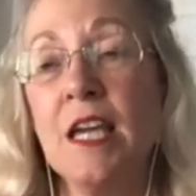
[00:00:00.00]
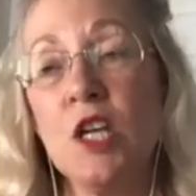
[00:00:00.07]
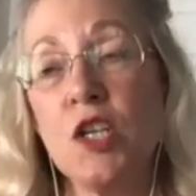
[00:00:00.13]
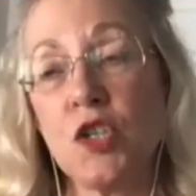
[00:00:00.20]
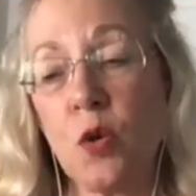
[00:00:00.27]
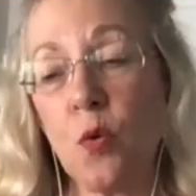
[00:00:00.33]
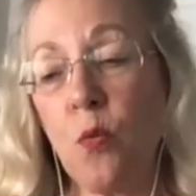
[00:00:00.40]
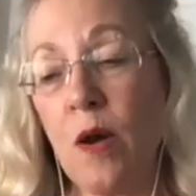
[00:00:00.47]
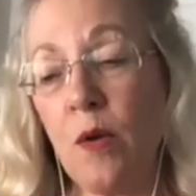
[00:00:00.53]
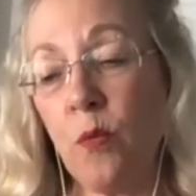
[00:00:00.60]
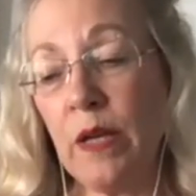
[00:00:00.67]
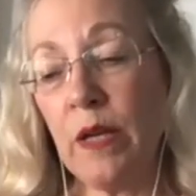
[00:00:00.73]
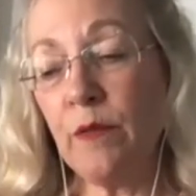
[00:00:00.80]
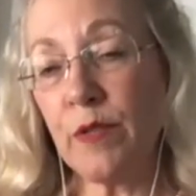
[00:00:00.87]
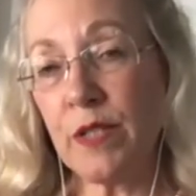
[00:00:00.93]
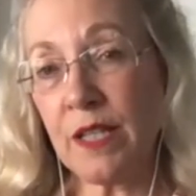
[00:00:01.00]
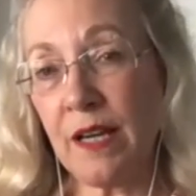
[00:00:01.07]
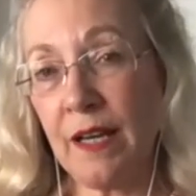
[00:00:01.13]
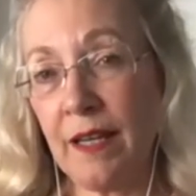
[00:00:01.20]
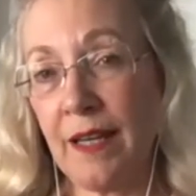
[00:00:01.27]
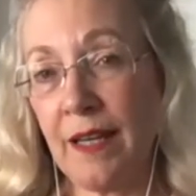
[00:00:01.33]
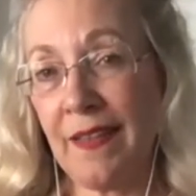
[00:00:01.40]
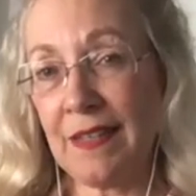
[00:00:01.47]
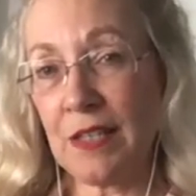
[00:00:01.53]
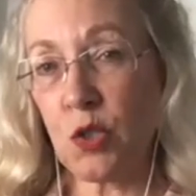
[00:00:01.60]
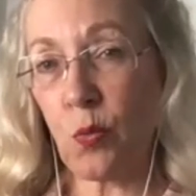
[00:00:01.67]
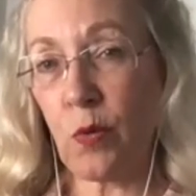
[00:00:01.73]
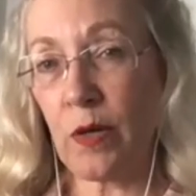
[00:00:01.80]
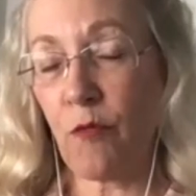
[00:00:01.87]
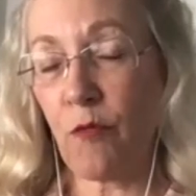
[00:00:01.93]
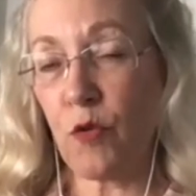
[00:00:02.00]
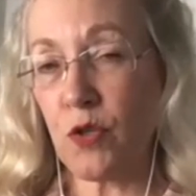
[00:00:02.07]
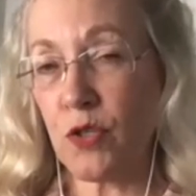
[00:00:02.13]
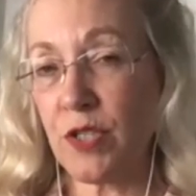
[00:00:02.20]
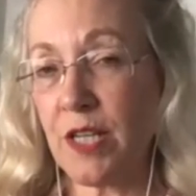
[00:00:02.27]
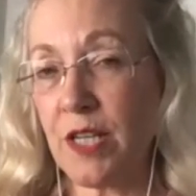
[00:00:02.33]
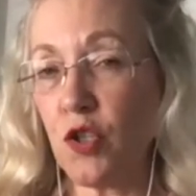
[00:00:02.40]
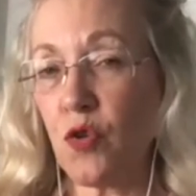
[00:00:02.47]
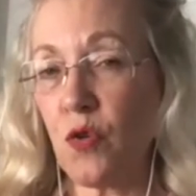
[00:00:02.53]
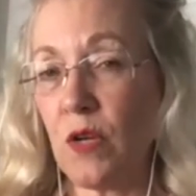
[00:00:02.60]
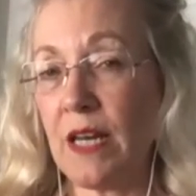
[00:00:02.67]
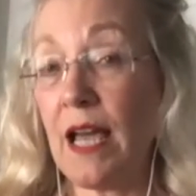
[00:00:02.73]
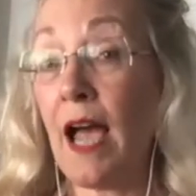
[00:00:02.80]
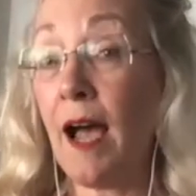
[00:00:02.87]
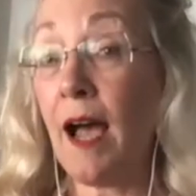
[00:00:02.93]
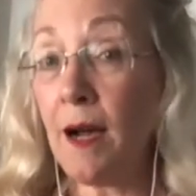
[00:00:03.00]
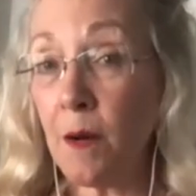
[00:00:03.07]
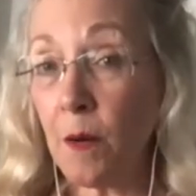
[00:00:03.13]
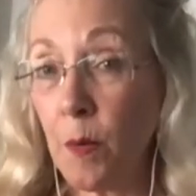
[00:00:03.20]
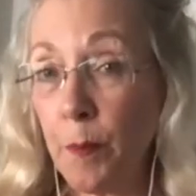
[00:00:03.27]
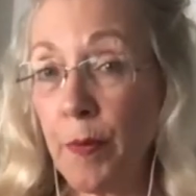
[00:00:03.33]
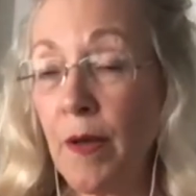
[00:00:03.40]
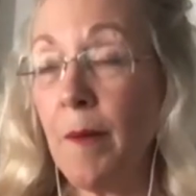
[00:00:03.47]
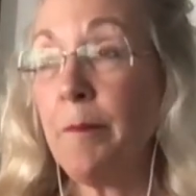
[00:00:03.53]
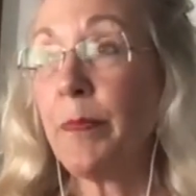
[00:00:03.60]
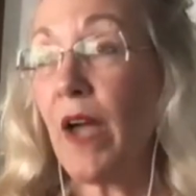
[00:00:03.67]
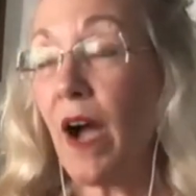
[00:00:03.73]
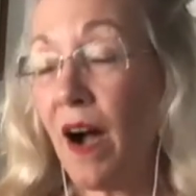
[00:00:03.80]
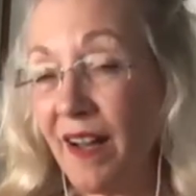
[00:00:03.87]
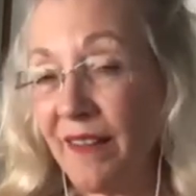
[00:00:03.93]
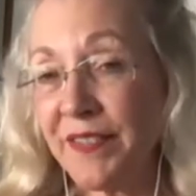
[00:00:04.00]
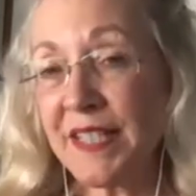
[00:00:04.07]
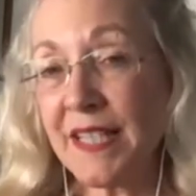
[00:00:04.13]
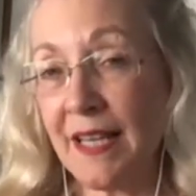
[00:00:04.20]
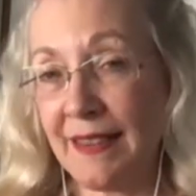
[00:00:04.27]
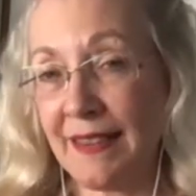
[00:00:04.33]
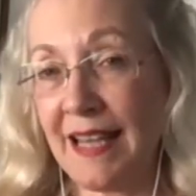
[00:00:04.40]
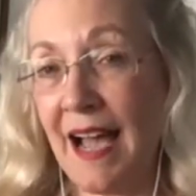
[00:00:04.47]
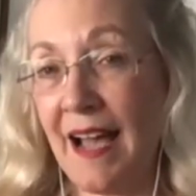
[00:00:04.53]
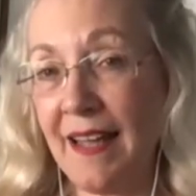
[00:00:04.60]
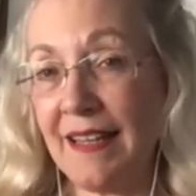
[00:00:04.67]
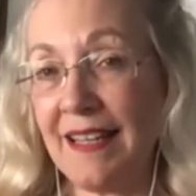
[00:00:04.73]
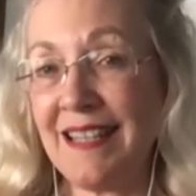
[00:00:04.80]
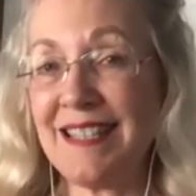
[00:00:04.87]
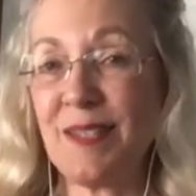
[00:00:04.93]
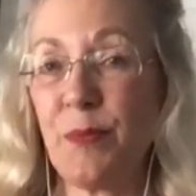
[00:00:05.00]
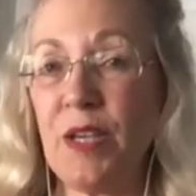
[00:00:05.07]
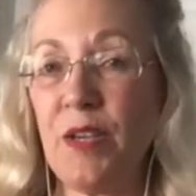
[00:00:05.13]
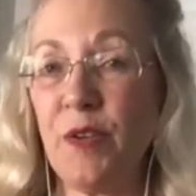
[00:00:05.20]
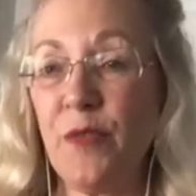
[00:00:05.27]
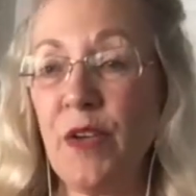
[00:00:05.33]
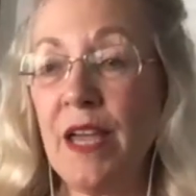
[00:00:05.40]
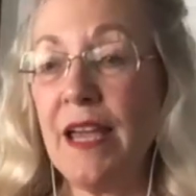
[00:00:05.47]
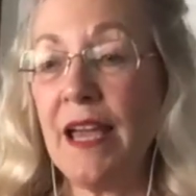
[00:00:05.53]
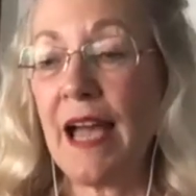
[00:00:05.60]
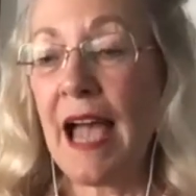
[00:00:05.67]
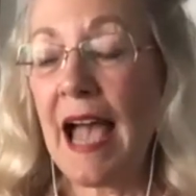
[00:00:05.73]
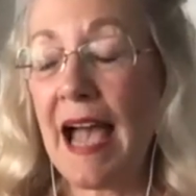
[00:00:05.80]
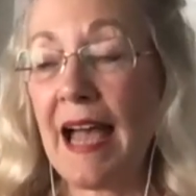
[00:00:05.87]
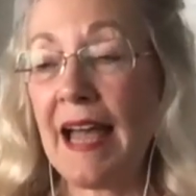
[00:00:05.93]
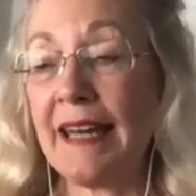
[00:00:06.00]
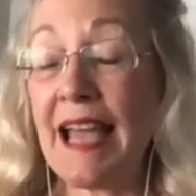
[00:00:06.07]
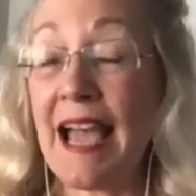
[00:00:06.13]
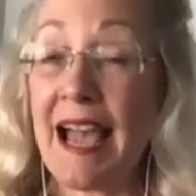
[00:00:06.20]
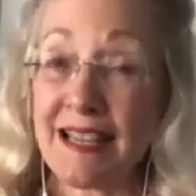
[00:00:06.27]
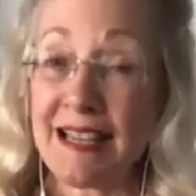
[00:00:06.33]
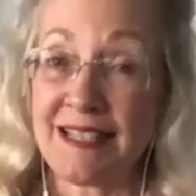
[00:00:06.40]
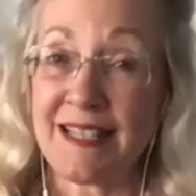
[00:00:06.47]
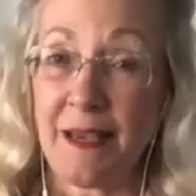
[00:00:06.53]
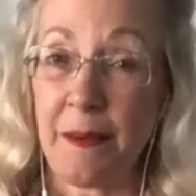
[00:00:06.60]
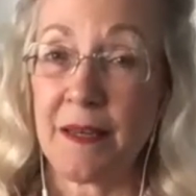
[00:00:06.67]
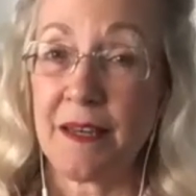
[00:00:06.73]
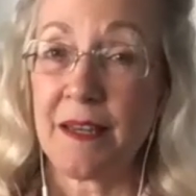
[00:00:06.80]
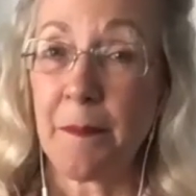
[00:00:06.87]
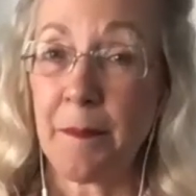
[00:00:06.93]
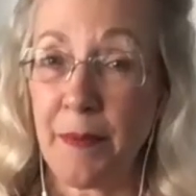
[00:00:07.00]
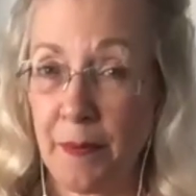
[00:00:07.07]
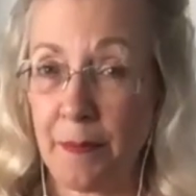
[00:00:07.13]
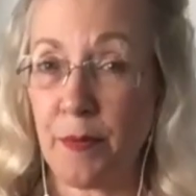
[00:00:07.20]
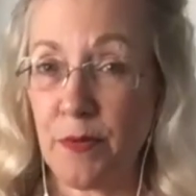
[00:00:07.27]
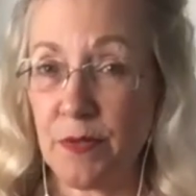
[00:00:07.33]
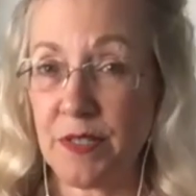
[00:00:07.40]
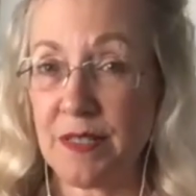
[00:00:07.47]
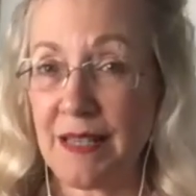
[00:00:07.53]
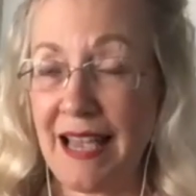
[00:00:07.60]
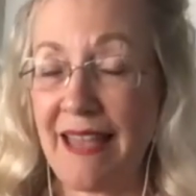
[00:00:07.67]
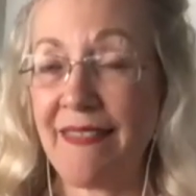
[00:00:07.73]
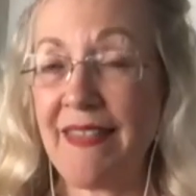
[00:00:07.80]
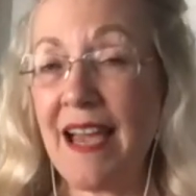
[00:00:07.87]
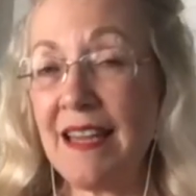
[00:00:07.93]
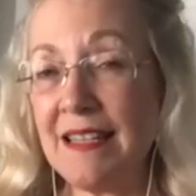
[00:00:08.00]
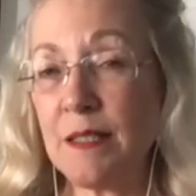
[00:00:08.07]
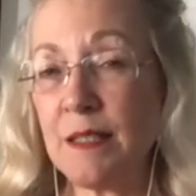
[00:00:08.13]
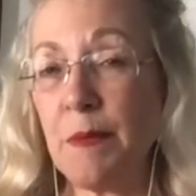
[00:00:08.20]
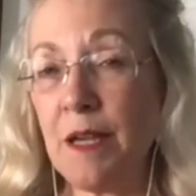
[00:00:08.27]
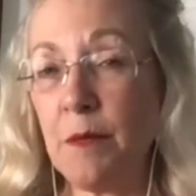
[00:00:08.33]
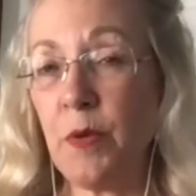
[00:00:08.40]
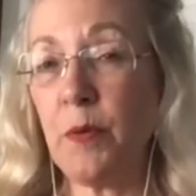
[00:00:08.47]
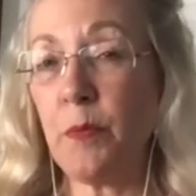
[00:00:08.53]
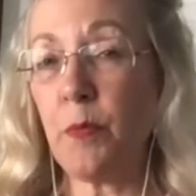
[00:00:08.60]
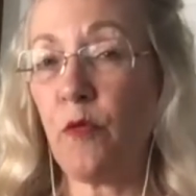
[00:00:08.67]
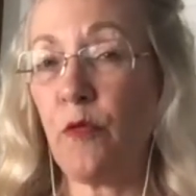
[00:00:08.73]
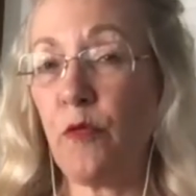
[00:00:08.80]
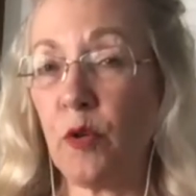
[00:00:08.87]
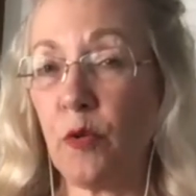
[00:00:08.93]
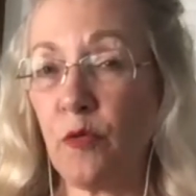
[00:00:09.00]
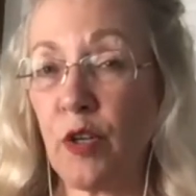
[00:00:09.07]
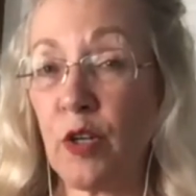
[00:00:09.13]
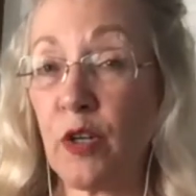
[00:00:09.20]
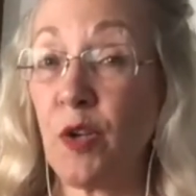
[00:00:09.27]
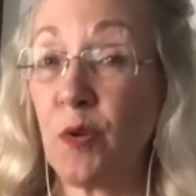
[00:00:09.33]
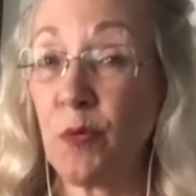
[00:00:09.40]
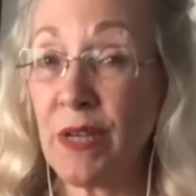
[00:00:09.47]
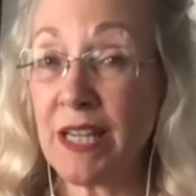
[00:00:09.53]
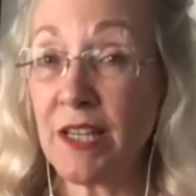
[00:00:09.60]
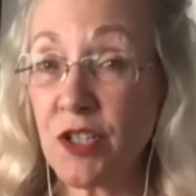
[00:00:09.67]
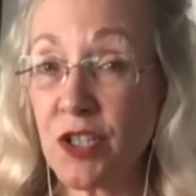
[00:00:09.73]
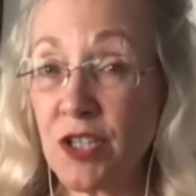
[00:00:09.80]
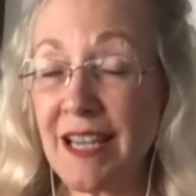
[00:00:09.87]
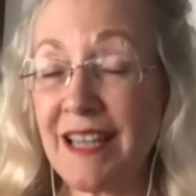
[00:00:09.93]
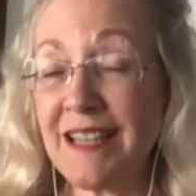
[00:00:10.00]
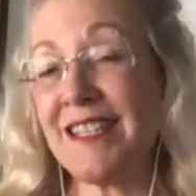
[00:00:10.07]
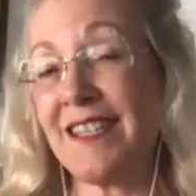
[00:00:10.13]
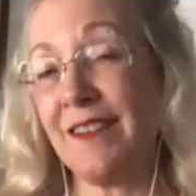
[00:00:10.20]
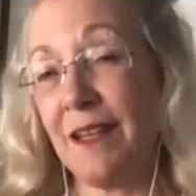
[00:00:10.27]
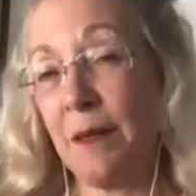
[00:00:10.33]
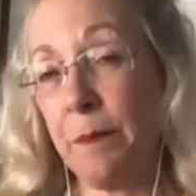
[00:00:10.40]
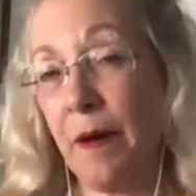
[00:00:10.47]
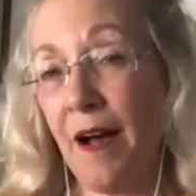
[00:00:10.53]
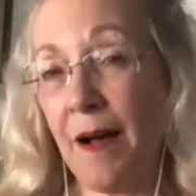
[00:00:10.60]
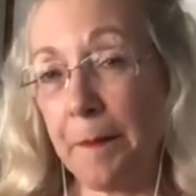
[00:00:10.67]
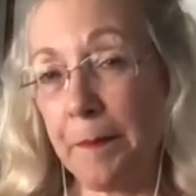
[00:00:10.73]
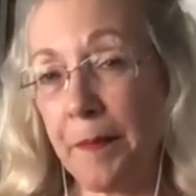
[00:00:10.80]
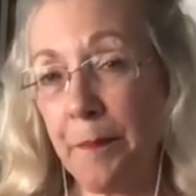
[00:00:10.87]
So what we've done in the 21st century to help offset that is we've had asset bubbles, and that has made people feel very rich until they pop.